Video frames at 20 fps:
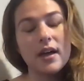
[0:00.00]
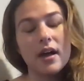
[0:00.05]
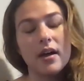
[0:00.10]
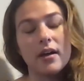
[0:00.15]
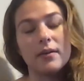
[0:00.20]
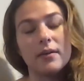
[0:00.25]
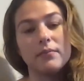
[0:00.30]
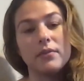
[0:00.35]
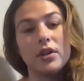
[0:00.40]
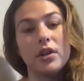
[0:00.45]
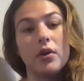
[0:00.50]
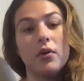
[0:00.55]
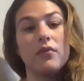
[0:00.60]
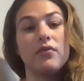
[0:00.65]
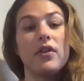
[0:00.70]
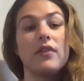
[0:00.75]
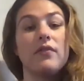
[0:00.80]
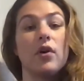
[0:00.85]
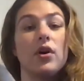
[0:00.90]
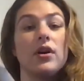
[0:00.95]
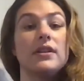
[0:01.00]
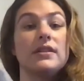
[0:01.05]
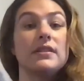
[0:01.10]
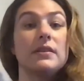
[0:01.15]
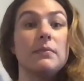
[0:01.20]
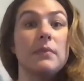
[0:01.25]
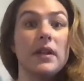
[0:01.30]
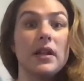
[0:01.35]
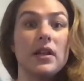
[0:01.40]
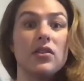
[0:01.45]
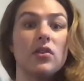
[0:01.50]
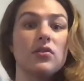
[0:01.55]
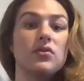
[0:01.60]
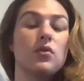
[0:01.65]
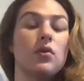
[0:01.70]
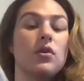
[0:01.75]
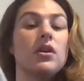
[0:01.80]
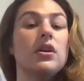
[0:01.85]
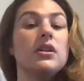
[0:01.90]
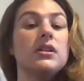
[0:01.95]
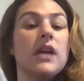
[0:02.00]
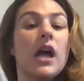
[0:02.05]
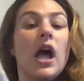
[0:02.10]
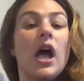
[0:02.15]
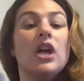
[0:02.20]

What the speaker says: if they've already submitted those orders,